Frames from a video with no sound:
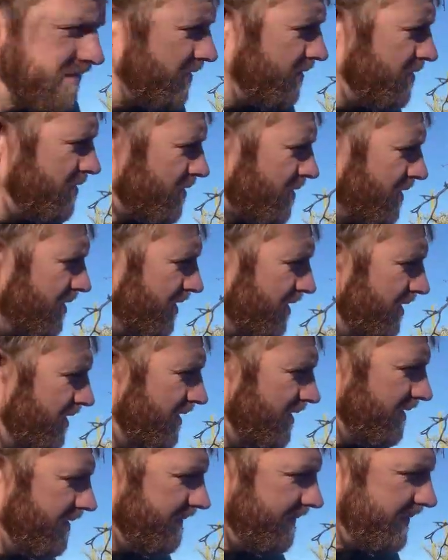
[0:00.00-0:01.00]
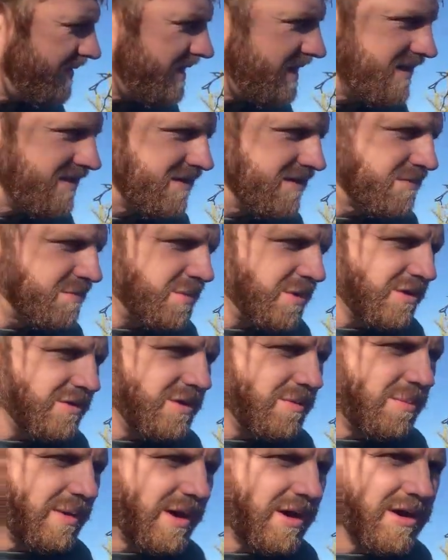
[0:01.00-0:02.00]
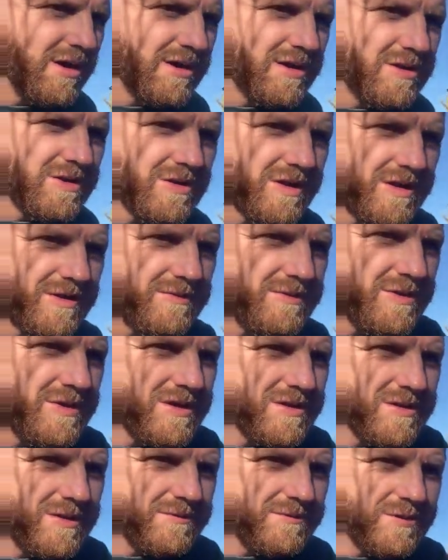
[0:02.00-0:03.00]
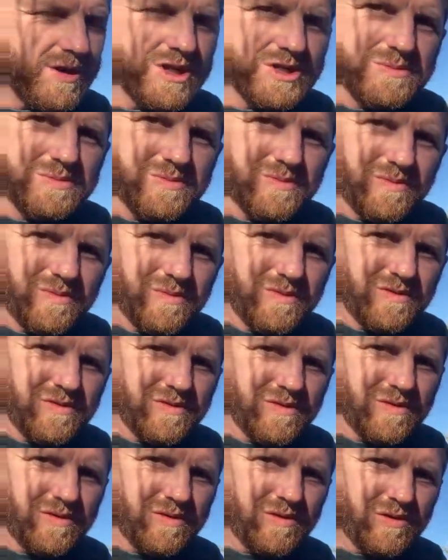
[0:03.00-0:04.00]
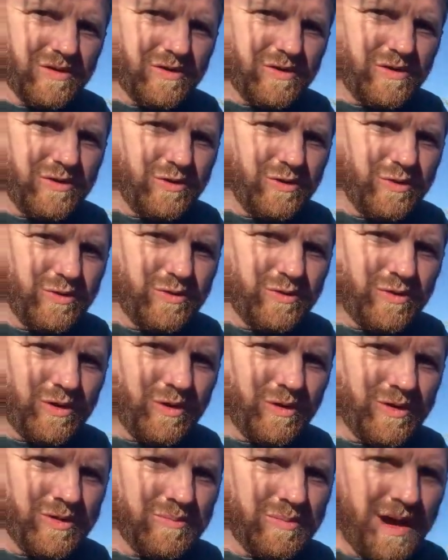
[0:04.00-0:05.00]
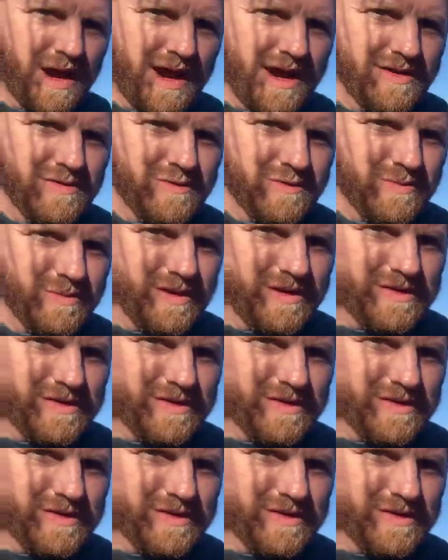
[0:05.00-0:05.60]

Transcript: you could eat this prickly pear if you get the fresh new growing pads from the